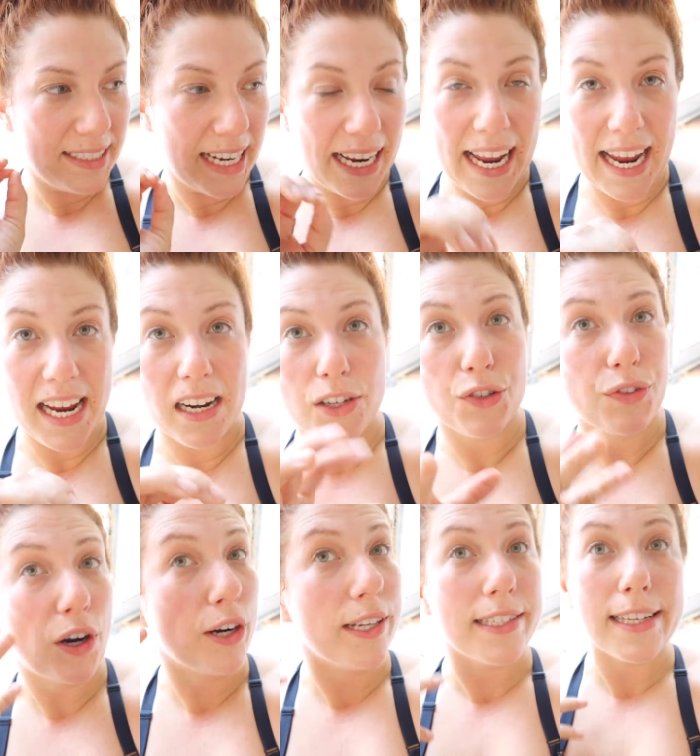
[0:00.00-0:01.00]
Day eight, as
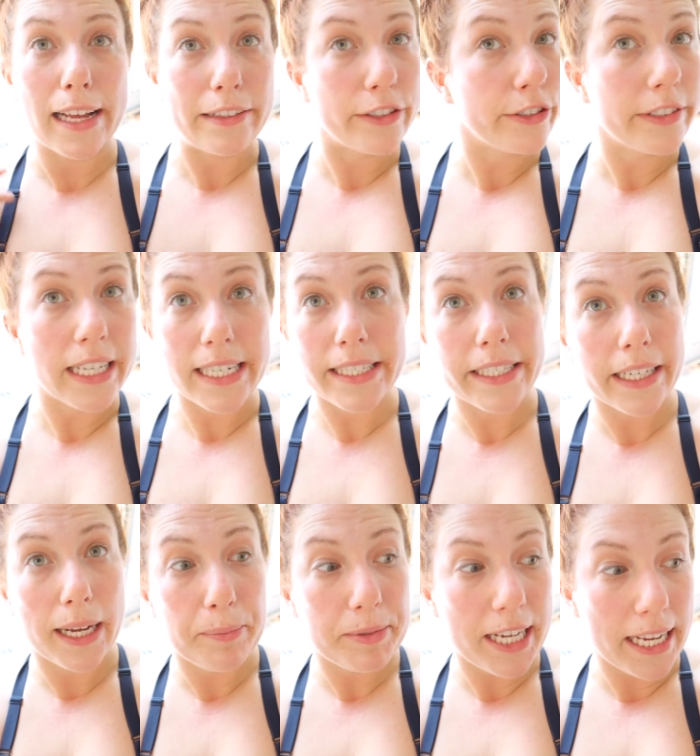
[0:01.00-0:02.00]
far as exercising
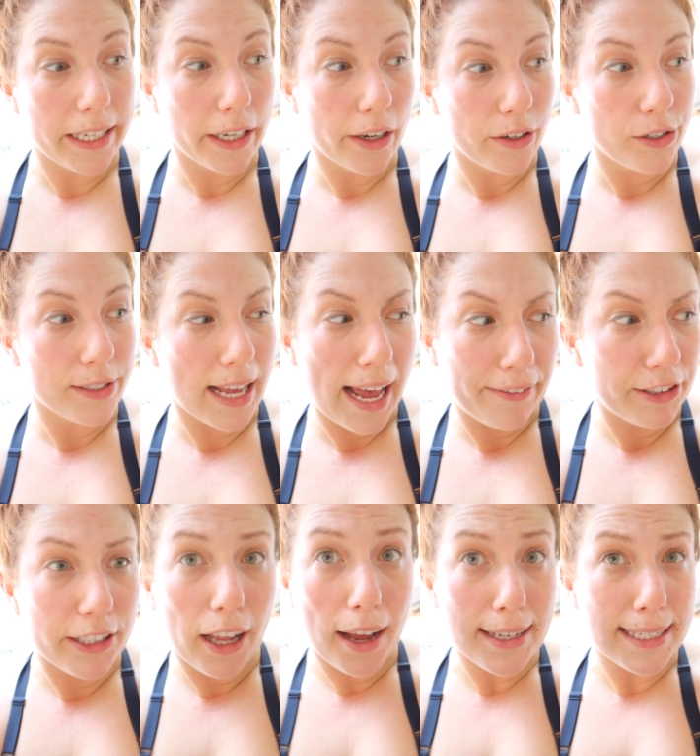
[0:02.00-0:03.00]
update goes, I
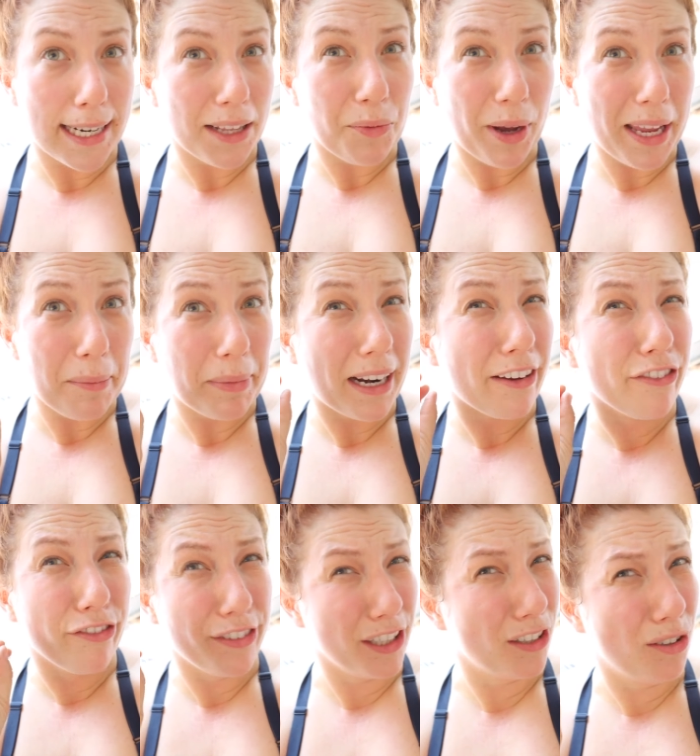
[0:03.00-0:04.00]
haven't lost any weight, but I
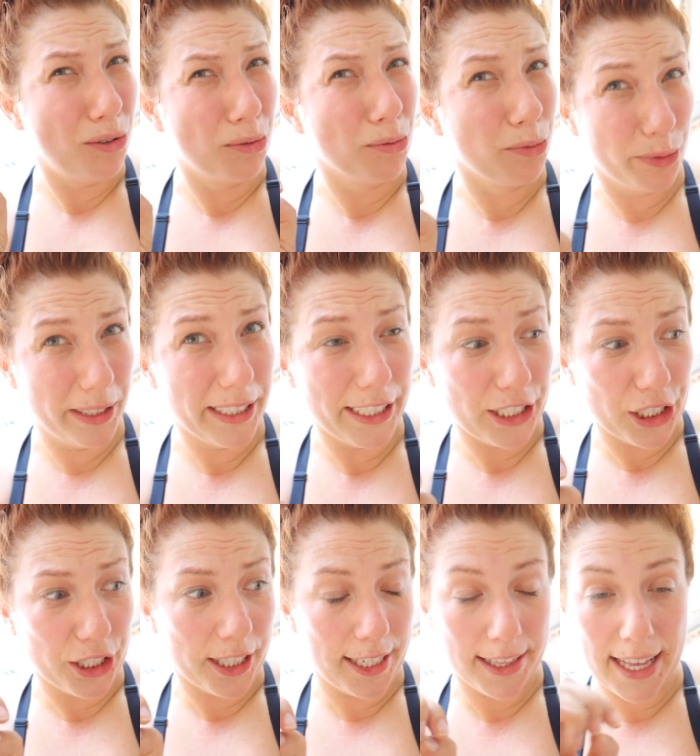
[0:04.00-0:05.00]
feel really
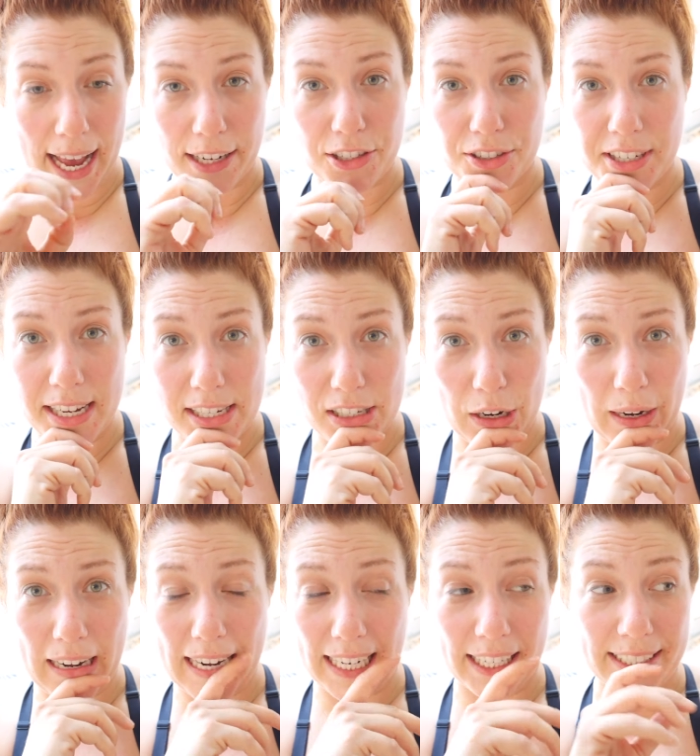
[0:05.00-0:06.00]
good, and the exercises are
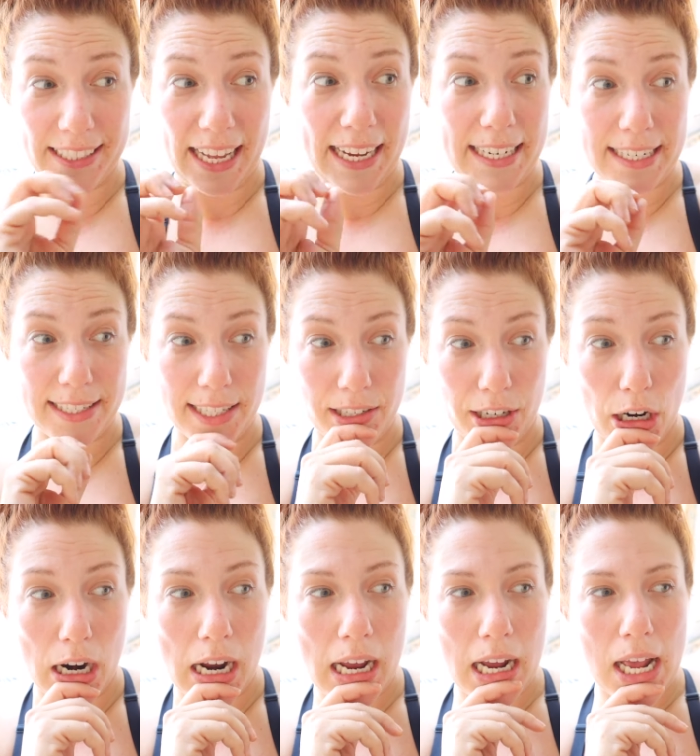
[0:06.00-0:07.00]
getting a lot
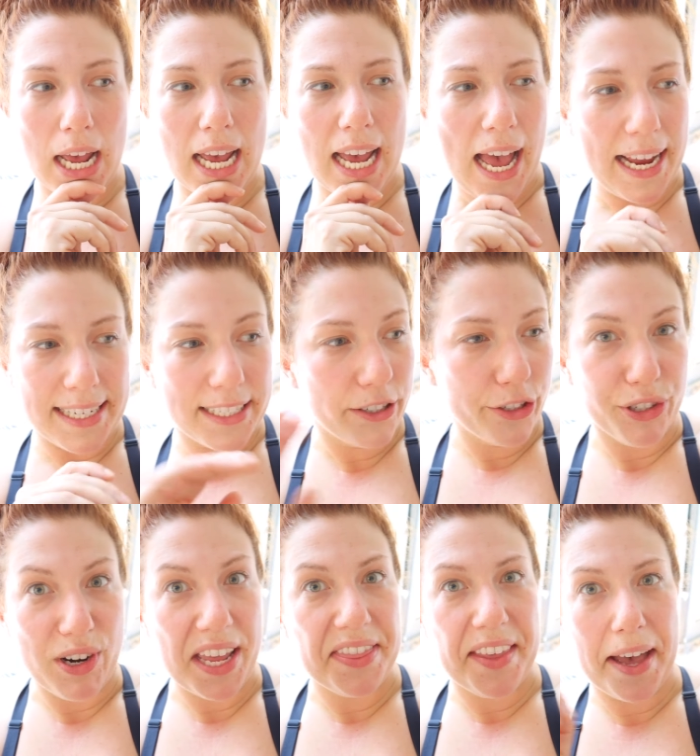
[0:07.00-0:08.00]
easier. I still
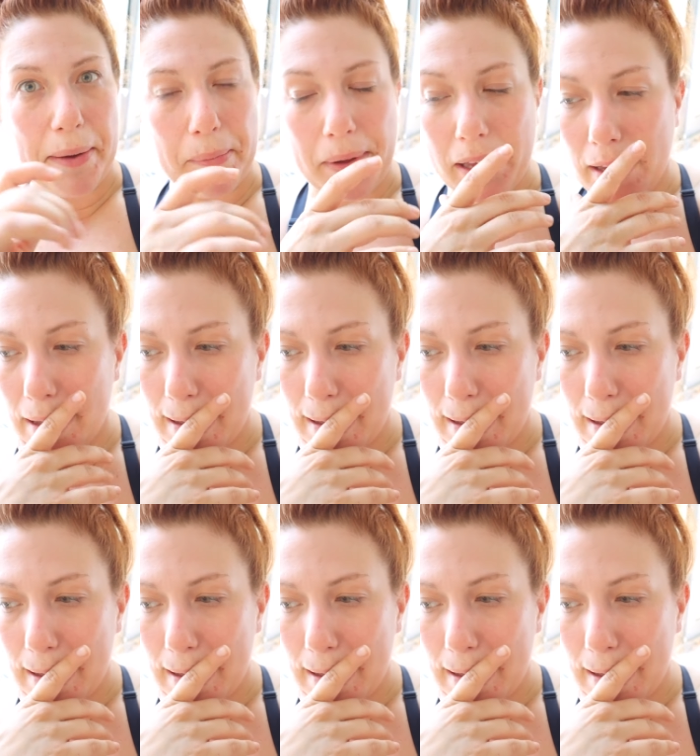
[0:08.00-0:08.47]
dread them.